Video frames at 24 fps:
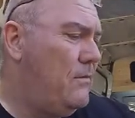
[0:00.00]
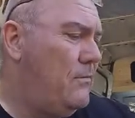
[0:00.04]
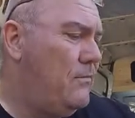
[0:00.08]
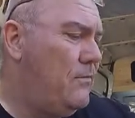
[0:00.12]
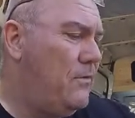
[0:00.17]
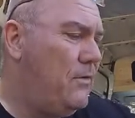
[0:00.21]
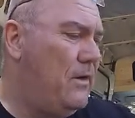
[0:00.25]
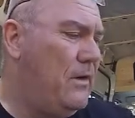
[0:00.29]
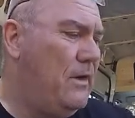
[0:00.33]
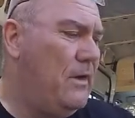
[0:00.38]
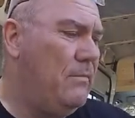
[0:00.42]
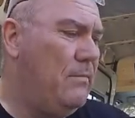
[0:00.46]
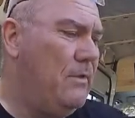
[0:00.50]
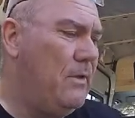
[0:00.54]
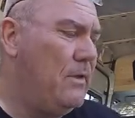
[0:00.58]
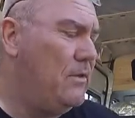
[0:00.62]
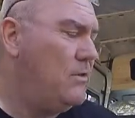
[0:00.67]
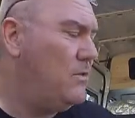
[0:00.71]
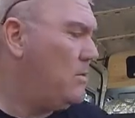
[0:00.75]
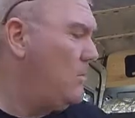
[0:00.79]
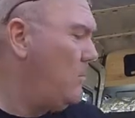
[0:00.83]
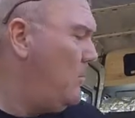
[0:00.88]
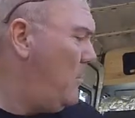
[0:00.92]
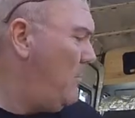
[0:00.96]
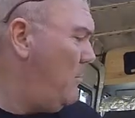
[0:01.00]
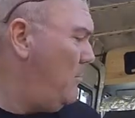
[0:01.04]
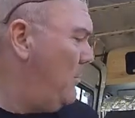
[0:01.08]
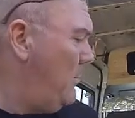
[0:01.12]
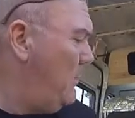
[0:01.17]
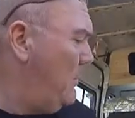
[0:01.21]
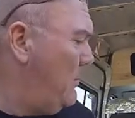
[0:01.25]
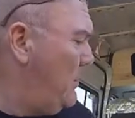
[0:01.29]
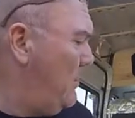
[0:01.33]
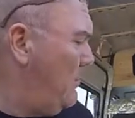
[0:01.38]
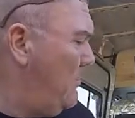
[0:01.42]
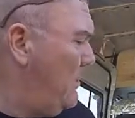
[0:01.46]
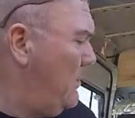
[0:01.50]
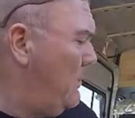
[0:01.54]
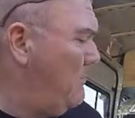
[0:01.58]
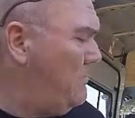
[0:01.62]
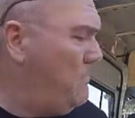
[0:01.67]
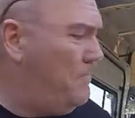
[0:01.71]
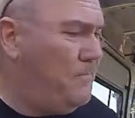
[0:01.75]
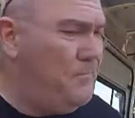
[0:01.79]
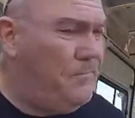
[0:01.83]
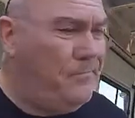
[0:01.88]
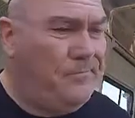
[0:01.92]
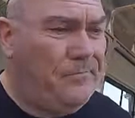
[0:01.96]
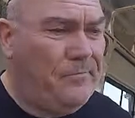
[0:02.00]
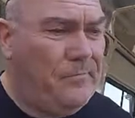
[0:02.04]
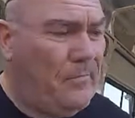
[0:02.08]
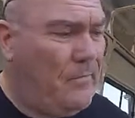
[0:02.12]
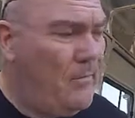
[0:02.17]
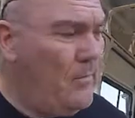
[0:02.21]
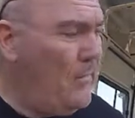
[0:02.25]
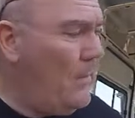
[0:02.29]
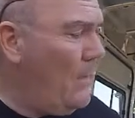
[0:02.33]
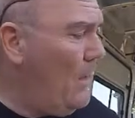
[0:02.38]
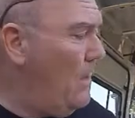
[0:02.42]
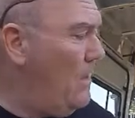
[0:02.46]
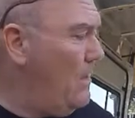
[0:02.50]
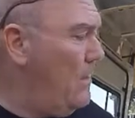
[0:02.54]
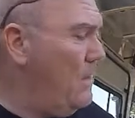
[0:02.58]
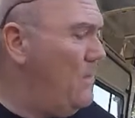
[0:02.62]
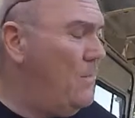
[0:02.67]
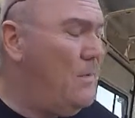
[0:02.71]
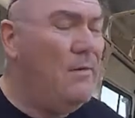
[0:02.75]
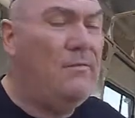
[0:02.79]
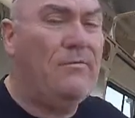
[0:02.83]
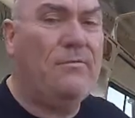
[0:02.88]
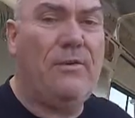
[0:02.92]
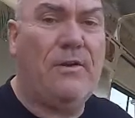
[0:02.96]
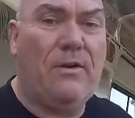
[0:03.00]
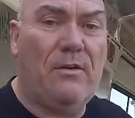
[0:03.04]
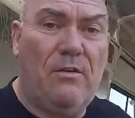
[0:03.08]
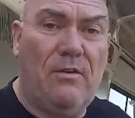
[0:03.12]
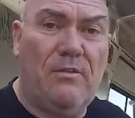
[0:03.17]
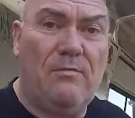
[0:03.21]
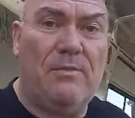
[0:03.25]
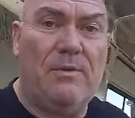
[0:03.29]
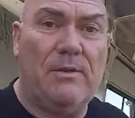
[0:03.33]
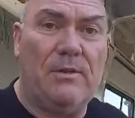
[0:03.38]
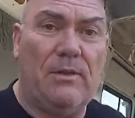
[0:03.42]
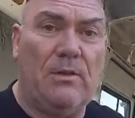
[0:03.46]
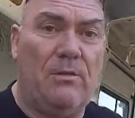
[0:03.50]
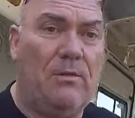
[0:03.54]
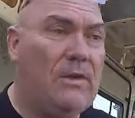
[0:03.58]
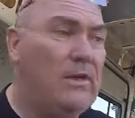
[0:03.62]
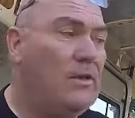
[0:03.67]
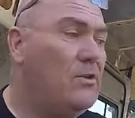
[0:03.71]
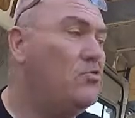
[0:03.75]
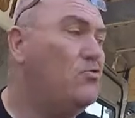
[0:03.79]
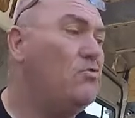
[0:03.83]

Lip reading: very limited to what I've been doing. One thing I've been doing is